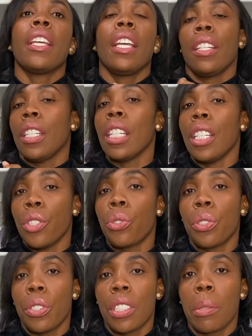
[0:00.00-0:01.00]
and he
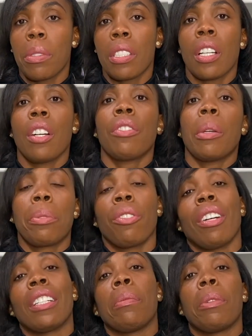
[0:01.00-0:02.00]
introduced himself and
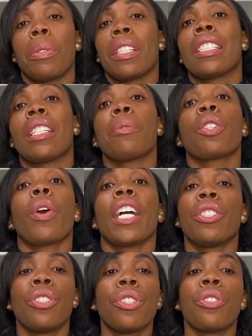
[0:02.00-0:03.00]
provided me with his name so I
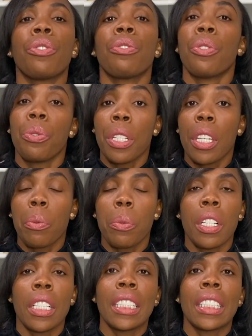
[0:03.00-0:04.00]
knew who he
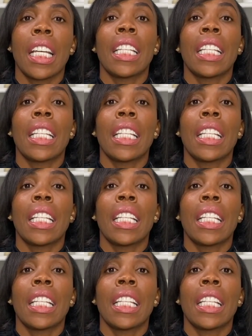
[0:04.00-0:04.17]
was.